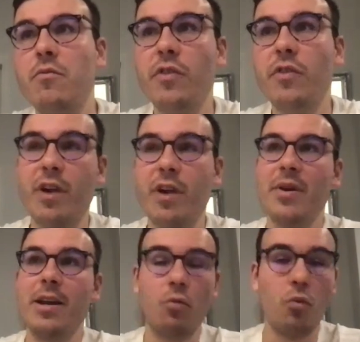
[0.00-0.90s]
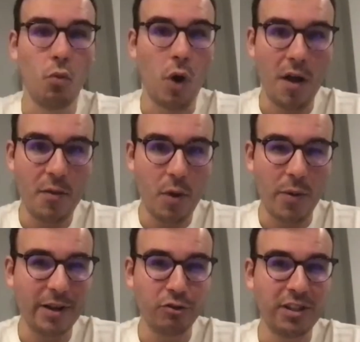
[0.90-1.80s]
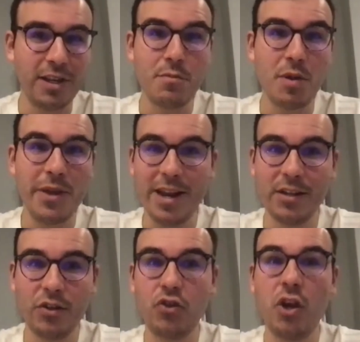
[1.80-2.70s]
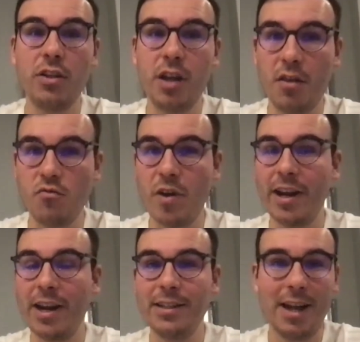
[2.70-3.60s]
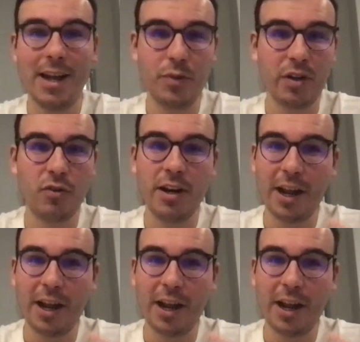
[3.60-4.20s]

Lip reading: reframing it, are we interested in maybe getting into certain other regulated aspects, right?